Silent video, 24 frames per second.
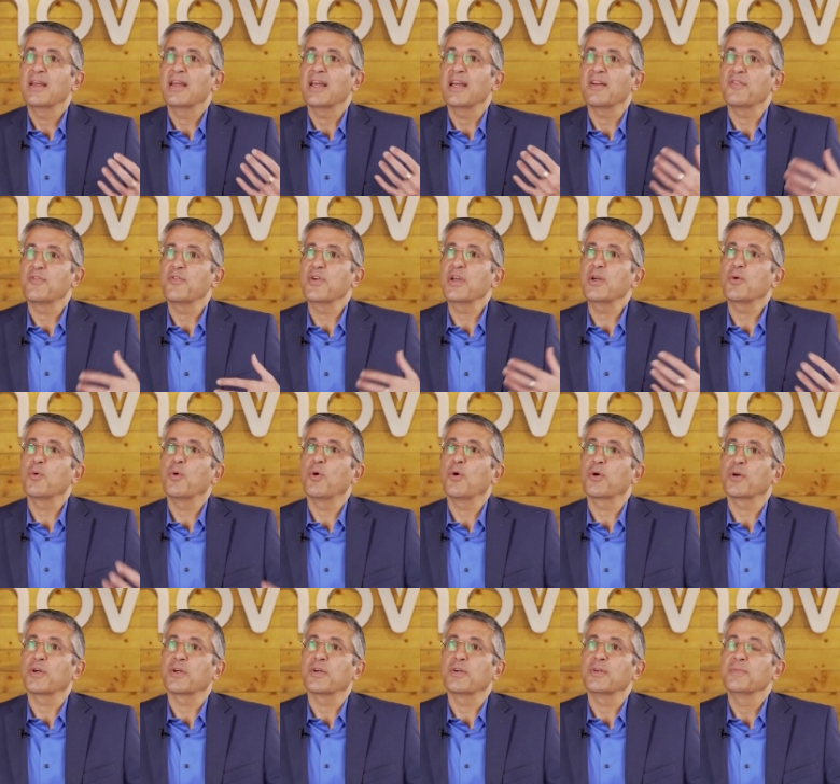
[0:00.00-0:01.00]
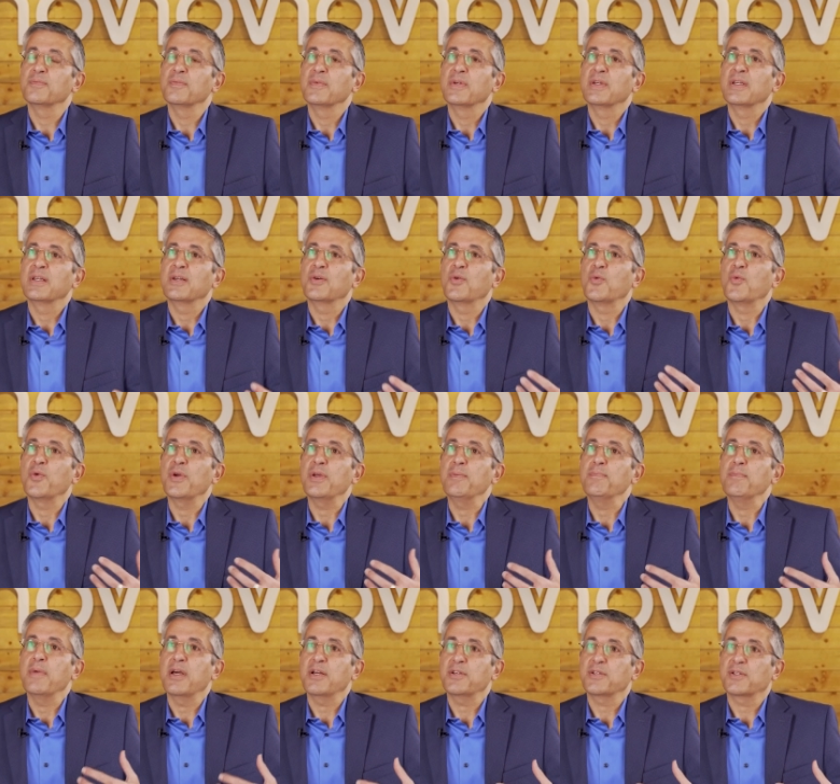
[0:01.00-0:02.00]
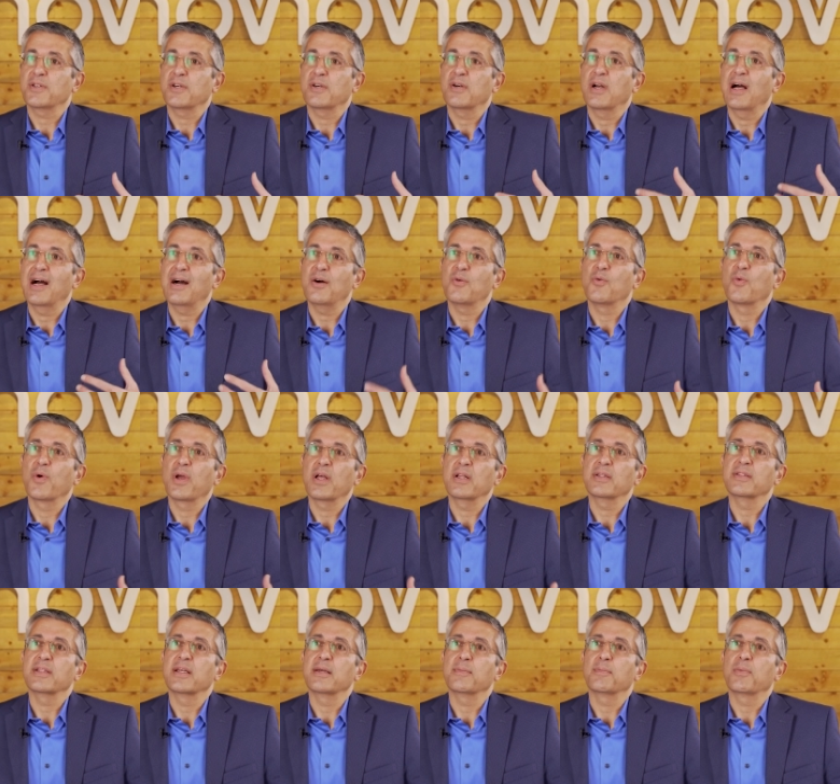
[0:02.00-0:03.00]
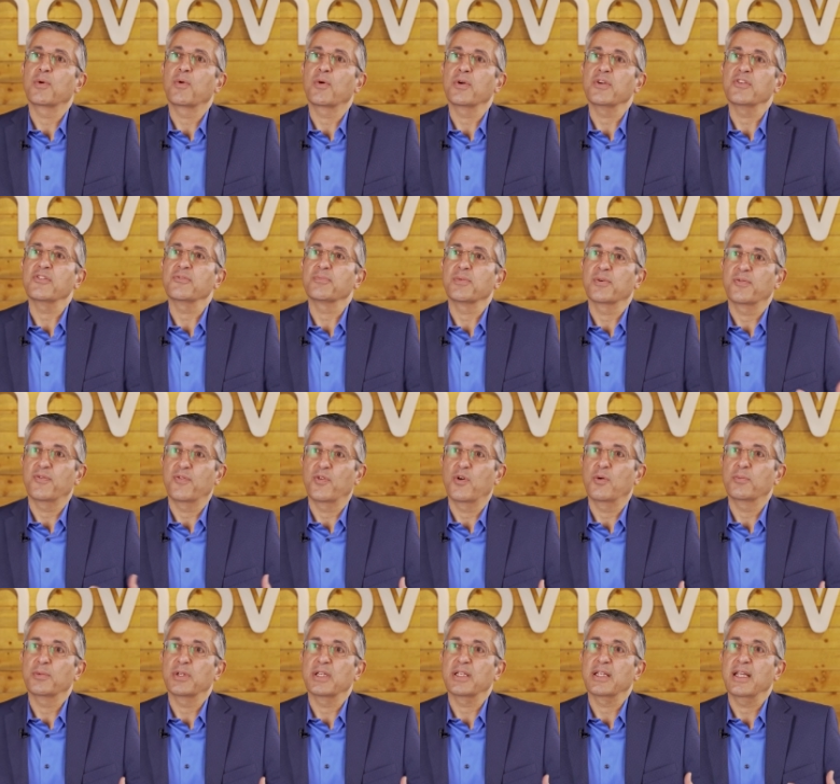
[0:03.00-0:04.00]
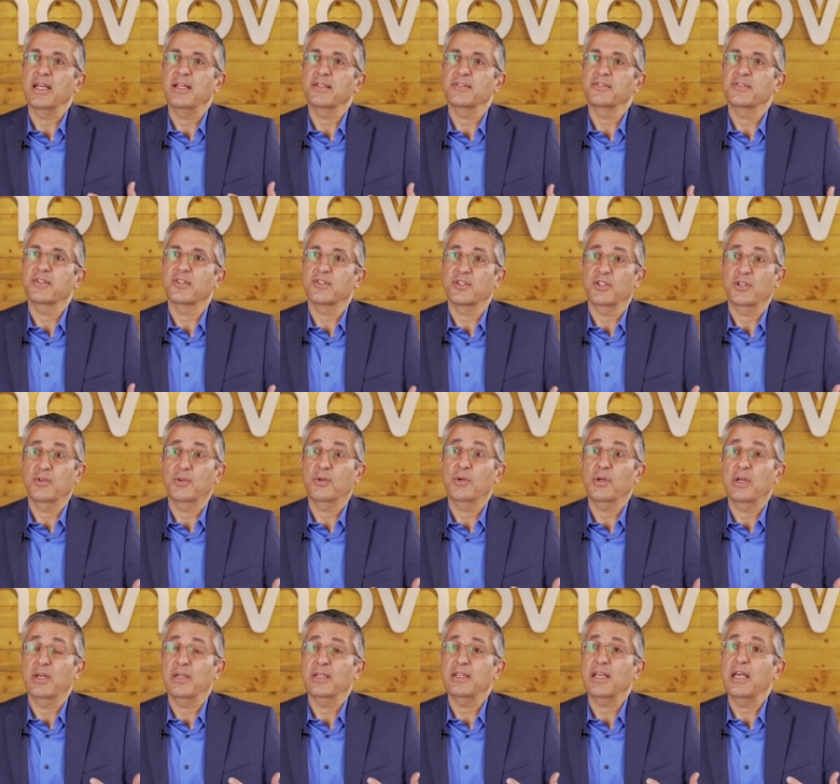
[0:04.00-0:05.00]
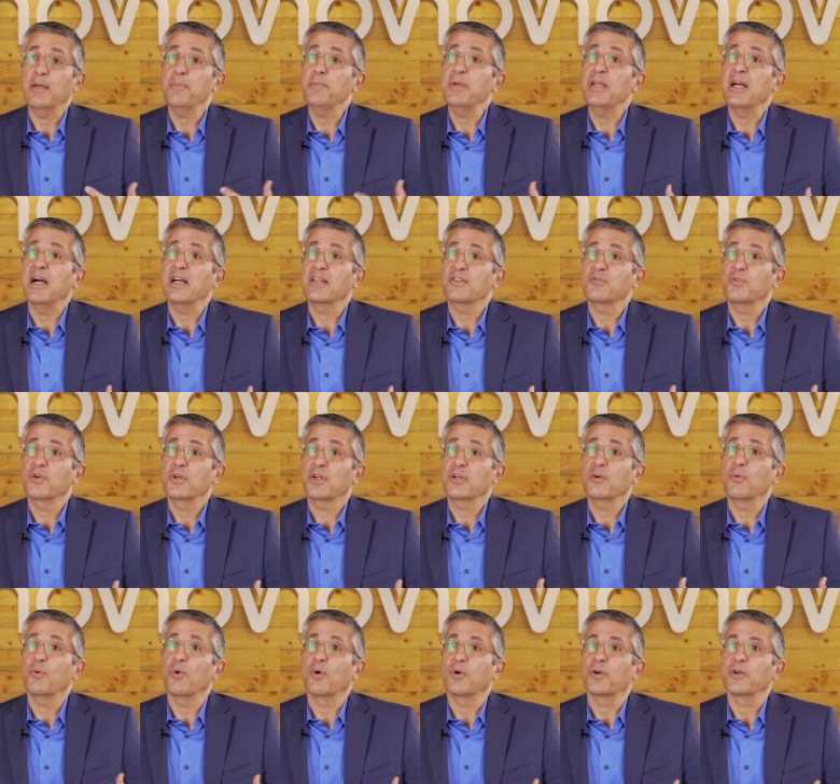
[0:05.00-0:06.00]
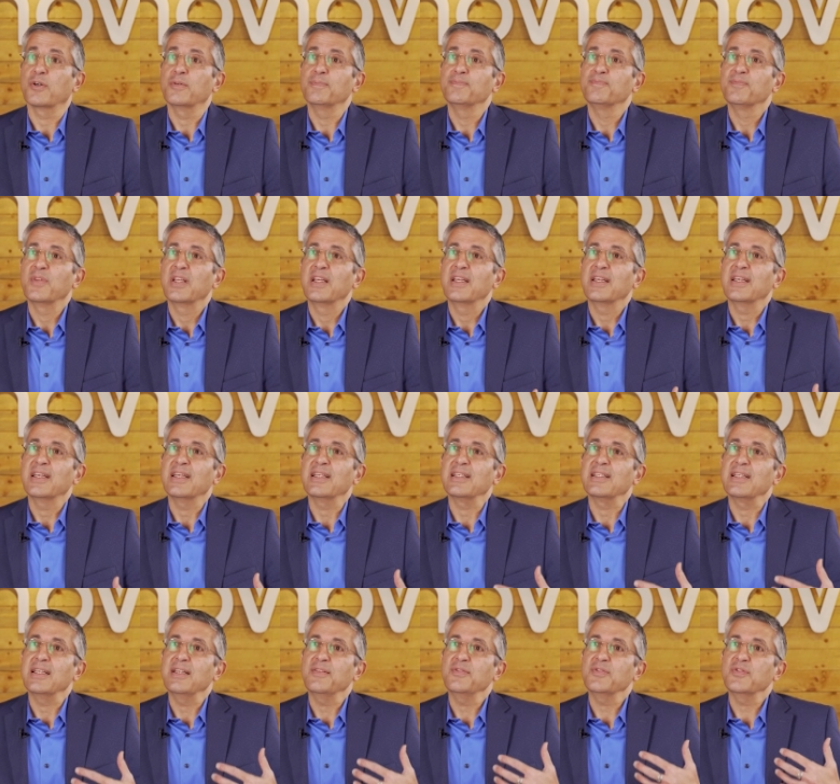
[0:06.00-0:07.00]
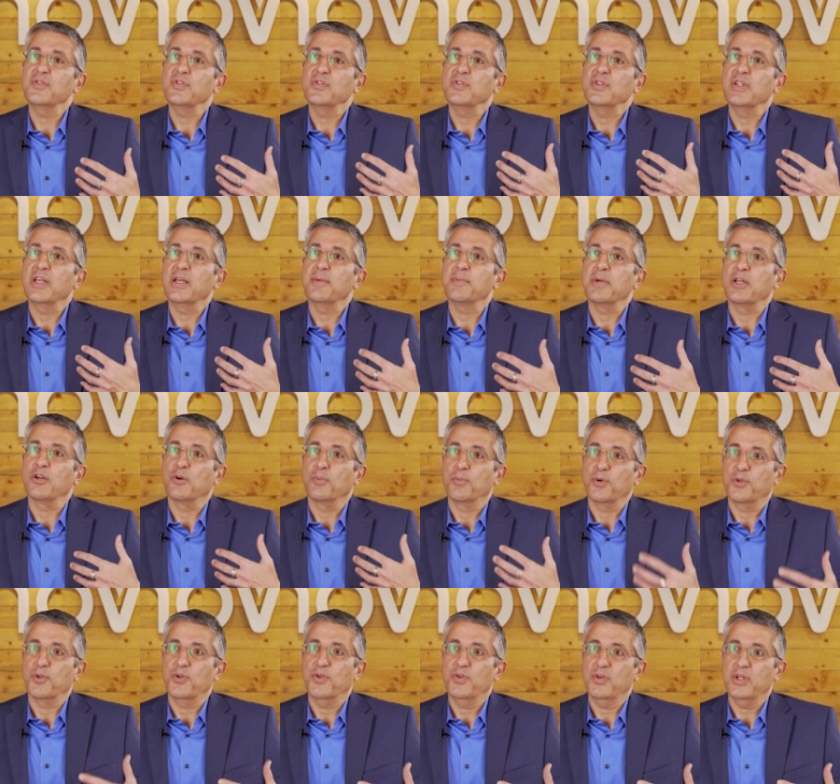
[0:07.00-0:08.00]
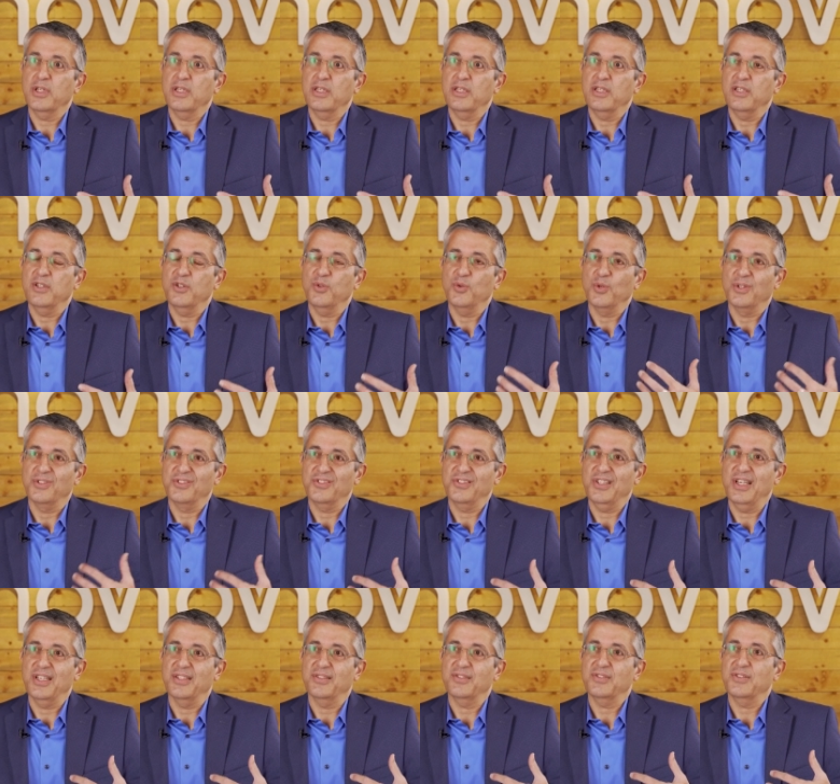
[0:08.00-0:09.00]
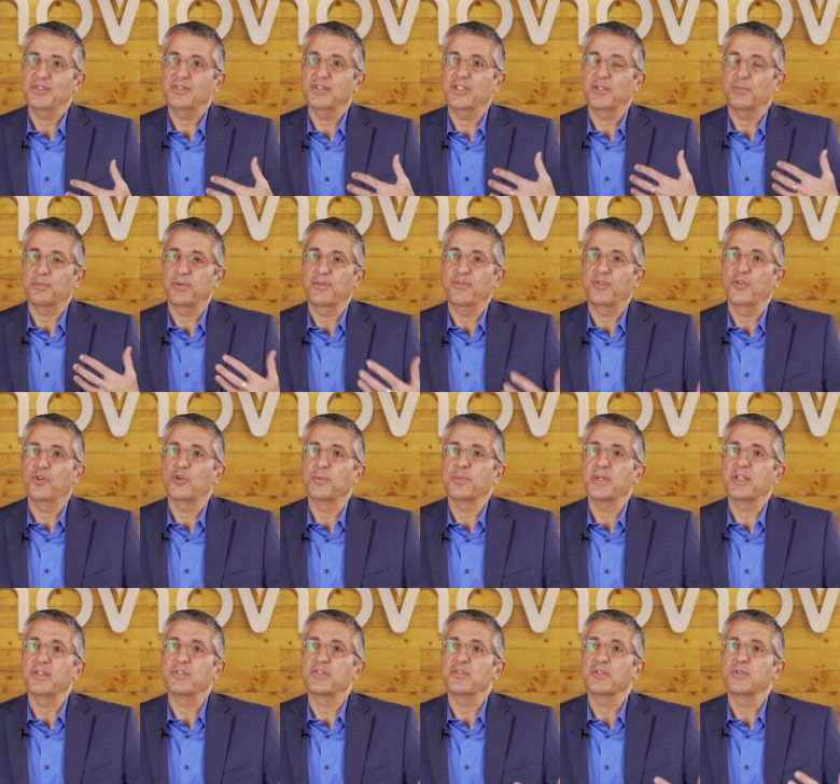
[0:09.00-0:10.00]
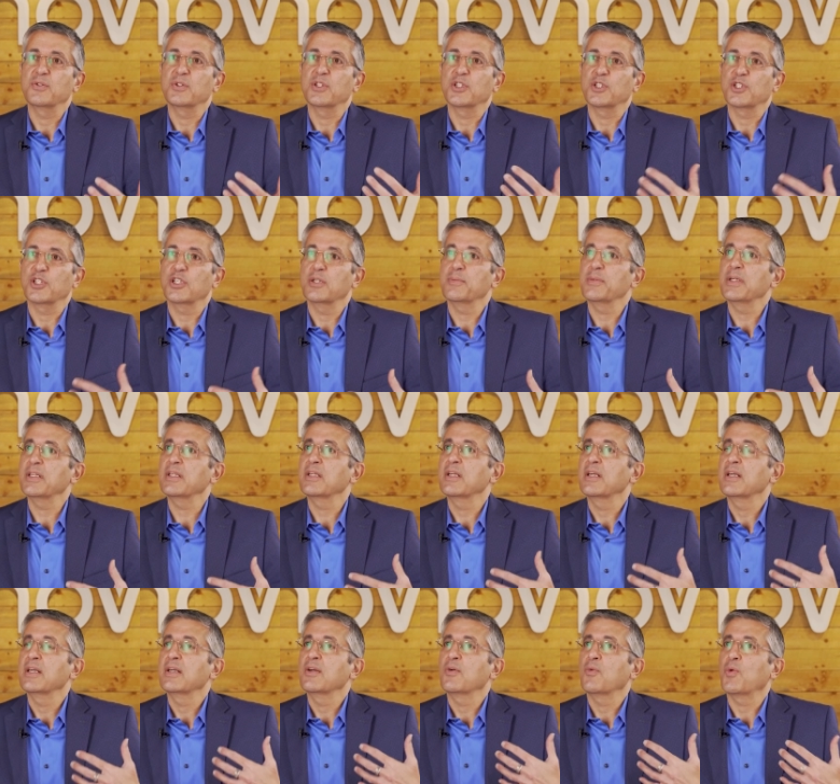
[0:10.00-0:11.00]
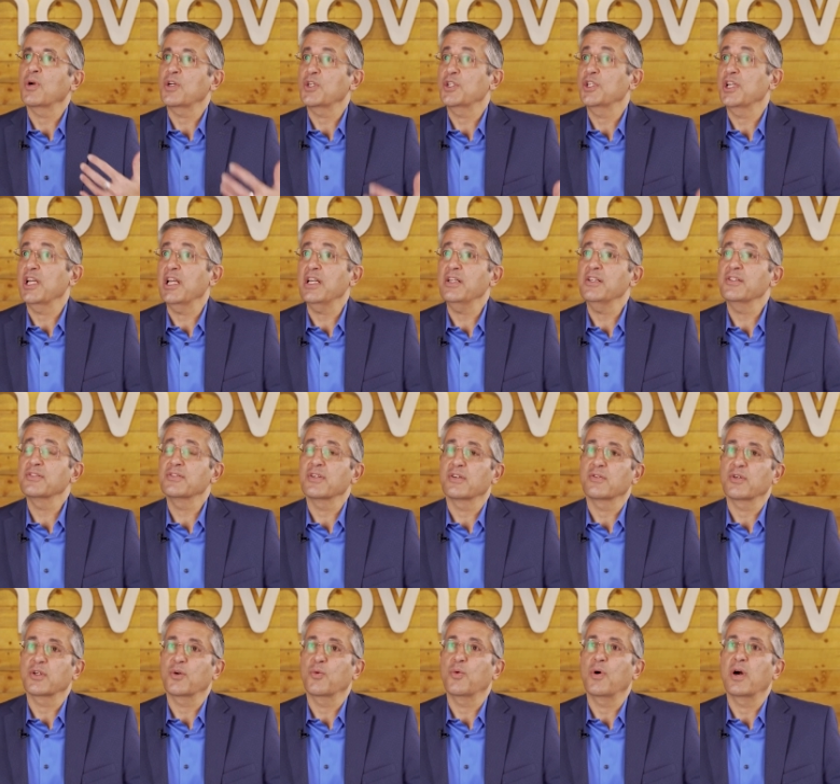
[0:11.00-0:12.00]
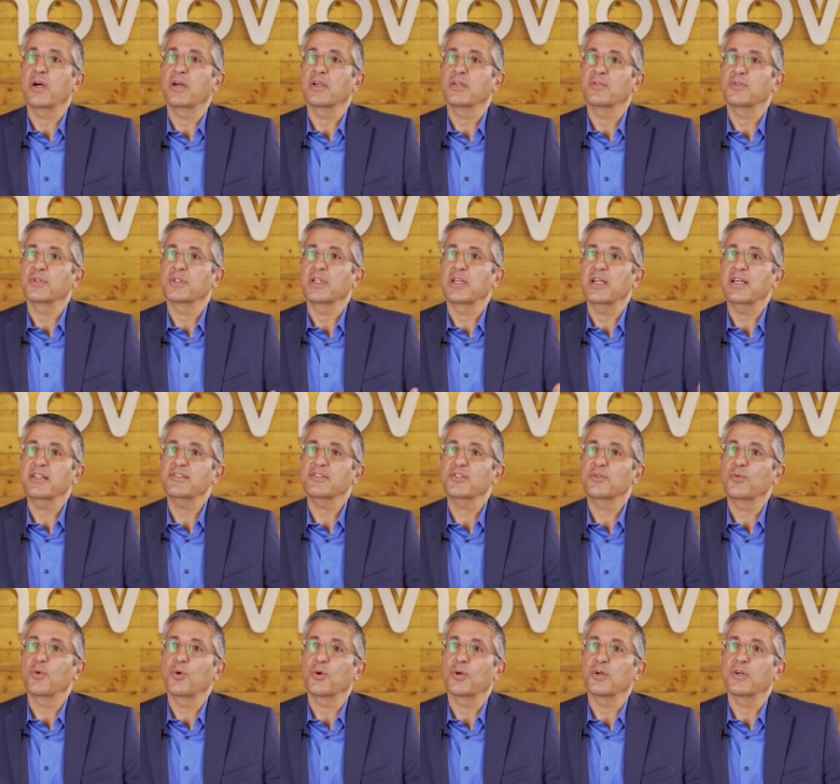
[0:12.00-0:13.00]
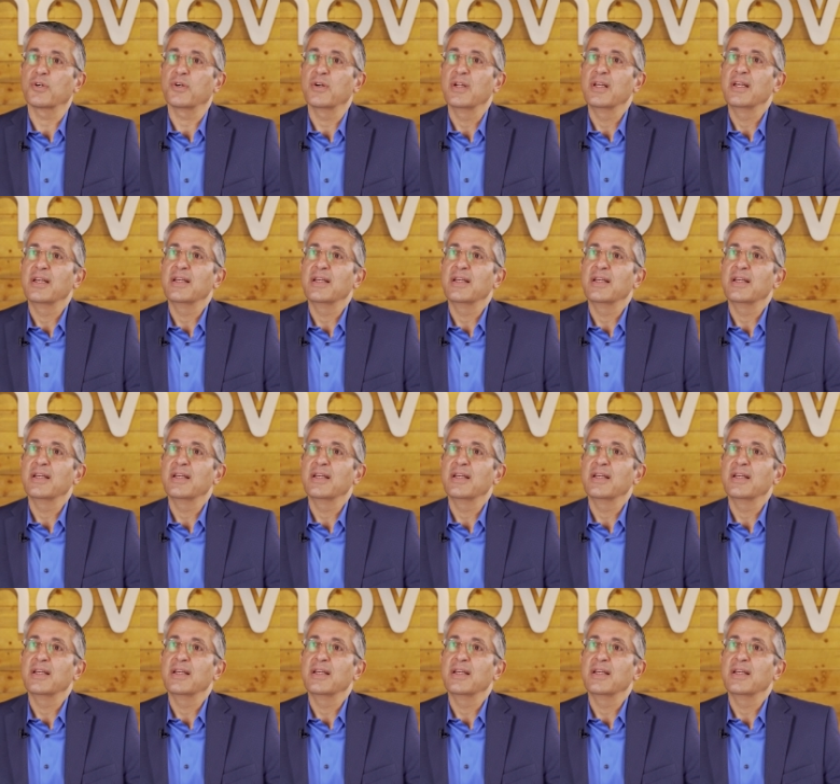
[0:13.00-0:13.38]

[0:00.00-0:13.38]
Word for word: Every quarter, we measure how well the employees performed against their uh, KPIs for the quarter. It gives them an opportunity to assess their performance, to determine what changes are required for the next quarter.